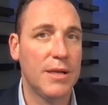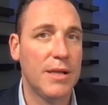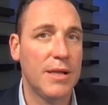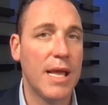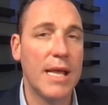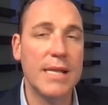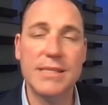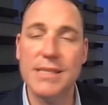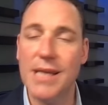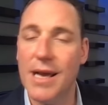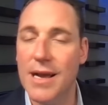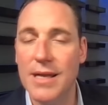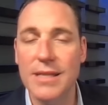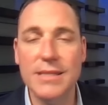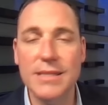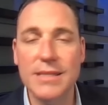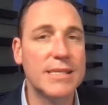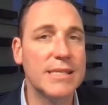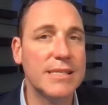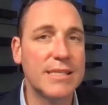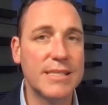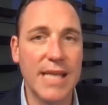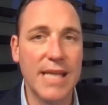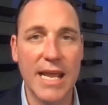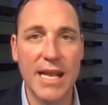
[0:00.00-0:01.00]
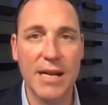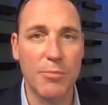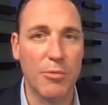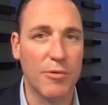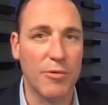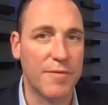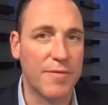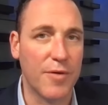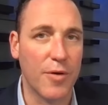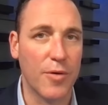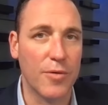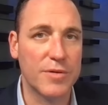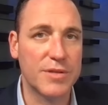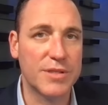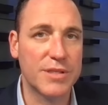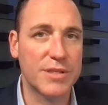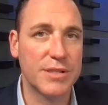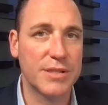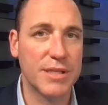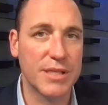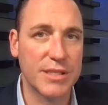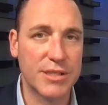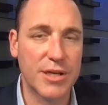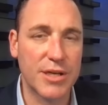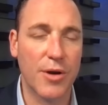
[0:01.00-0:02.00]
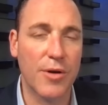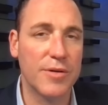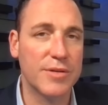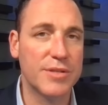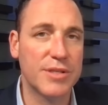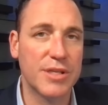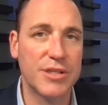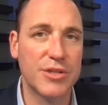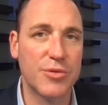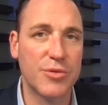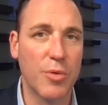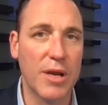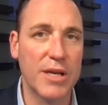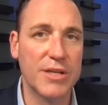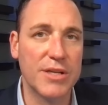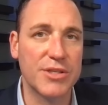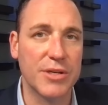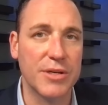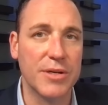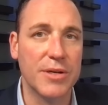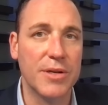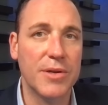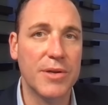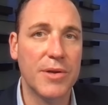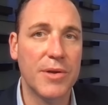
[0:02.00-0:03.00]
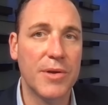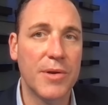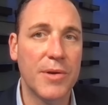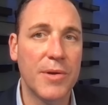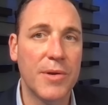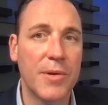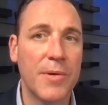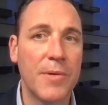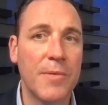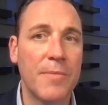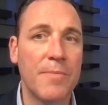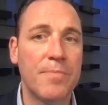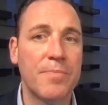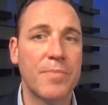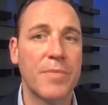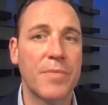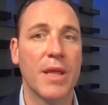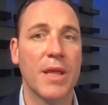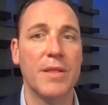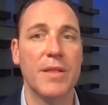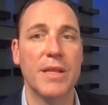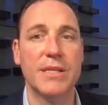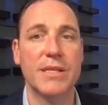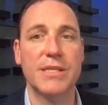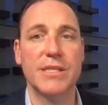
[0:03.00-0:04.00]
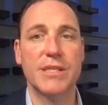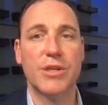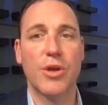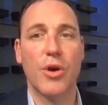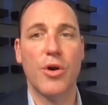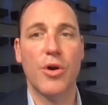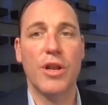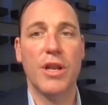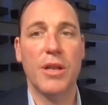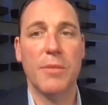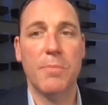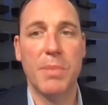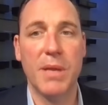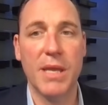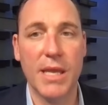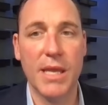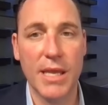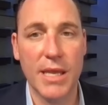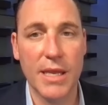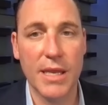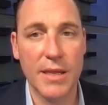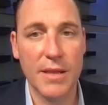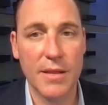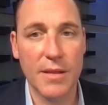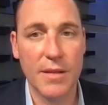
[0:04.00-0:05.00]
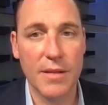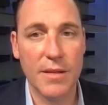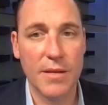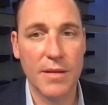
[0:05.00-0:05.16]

It's unsustainable, folks, this current situation. This is going to be